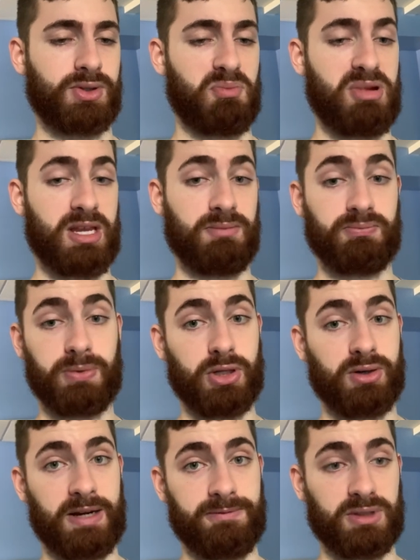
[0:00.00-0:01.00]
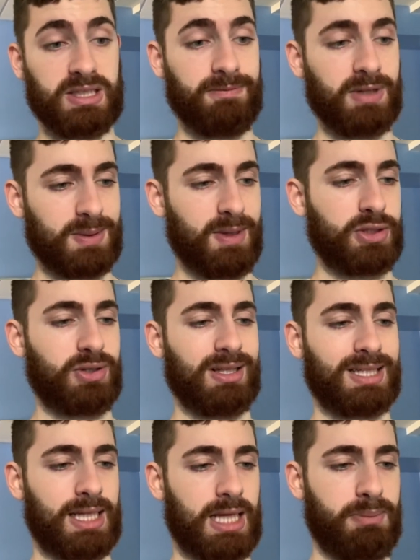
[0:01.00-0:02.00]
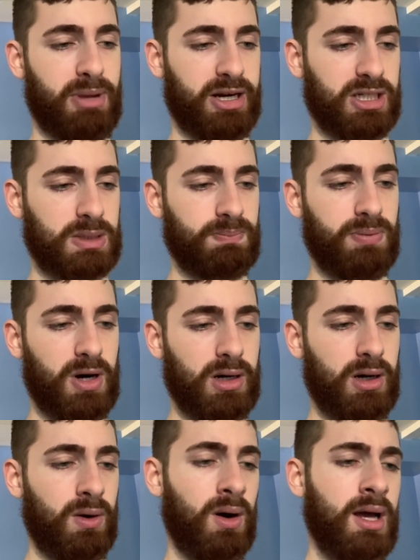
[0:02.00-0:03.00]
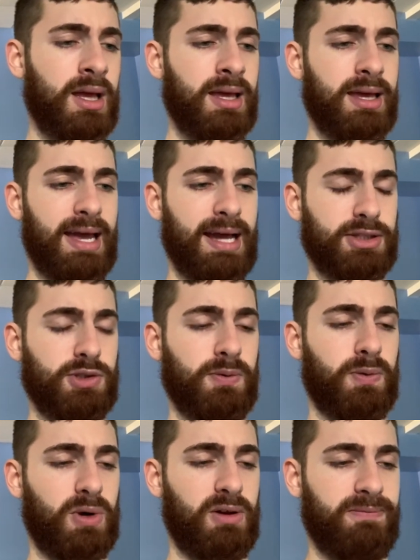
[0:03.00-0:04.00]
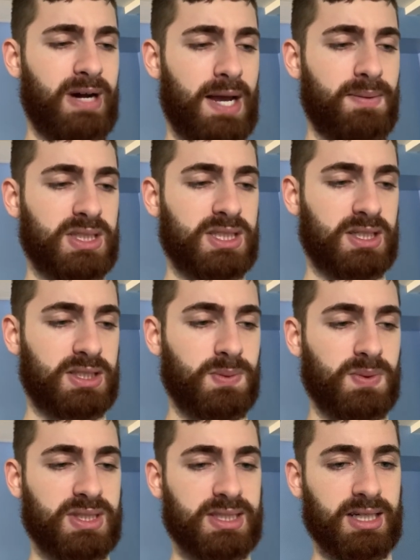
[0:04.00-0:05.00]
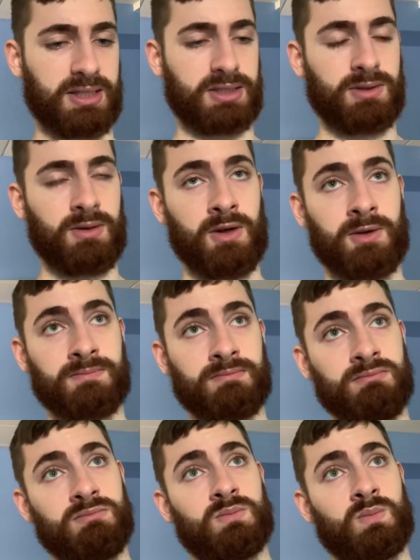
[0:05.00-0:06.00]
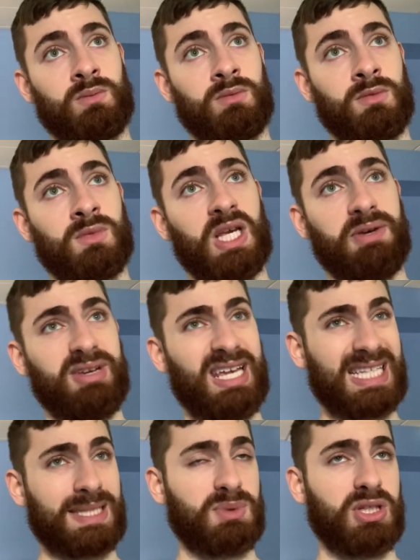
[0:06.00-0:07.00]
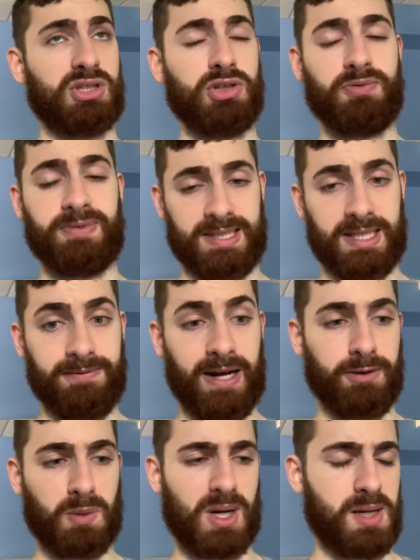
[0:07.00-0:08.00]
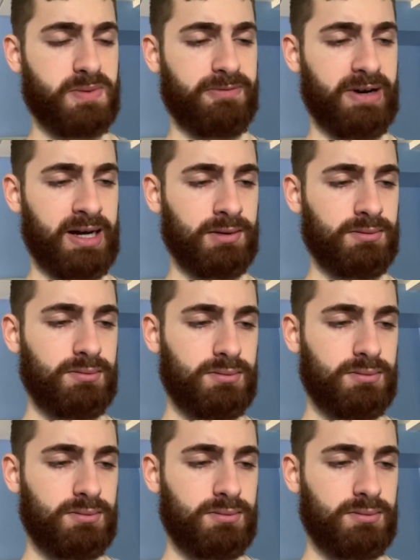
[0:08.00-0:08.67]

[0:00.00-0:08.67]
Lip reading: or be pure NFL defensive ends or outside linebackers. Barno at 245, he's 6'6". If he gets up to 255, he'll probably be fine.